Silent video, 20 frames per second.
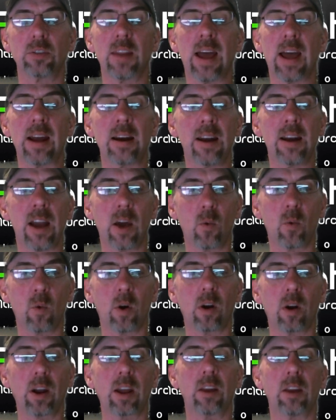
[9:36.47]
that
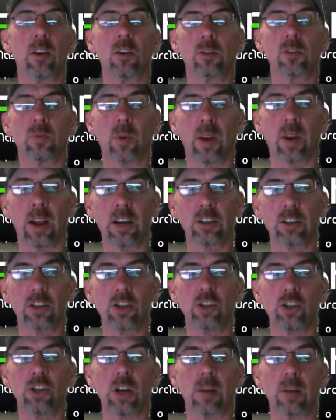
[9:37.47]
network and those
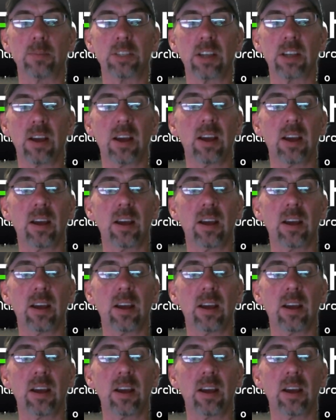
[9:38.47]
relationships